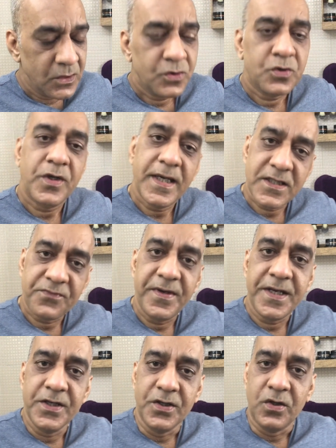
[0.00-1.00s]
today's
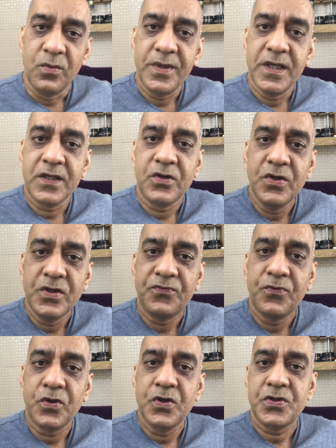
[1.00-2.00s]
video, we are going to
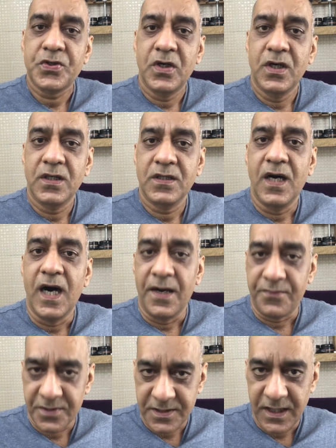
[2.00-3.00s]
focus on
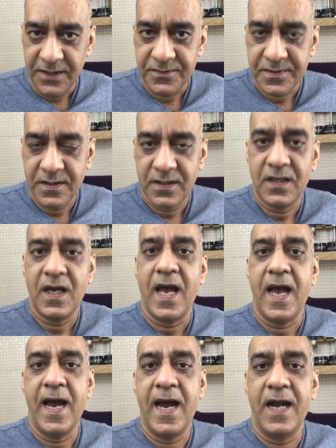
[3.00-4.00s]
aftershaves
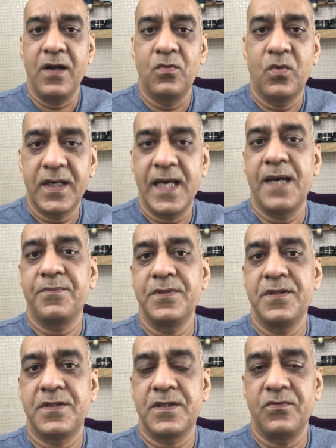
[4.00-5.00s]
and what
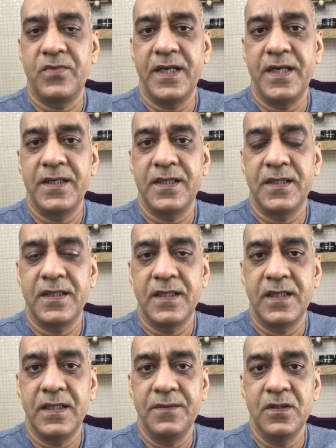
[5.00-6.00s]
happens when,
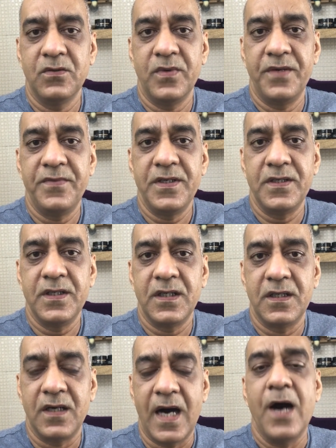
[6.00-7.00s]

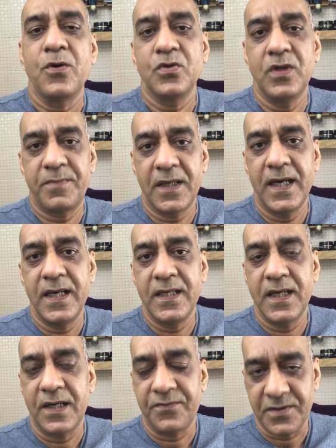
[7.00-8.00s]
how to apply
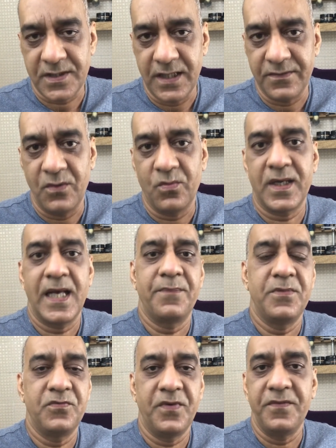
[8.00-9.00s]
aftershaves and what
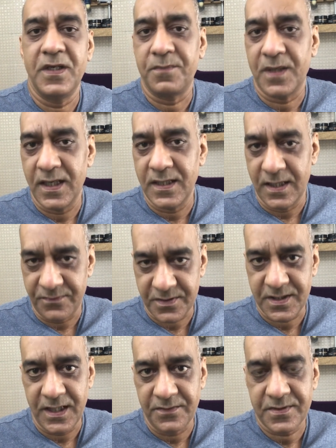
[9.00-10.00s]
happens when we apply
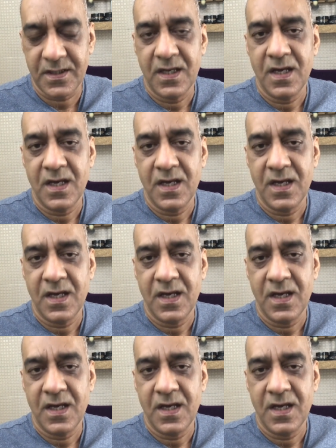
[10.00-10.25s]
aftershaves.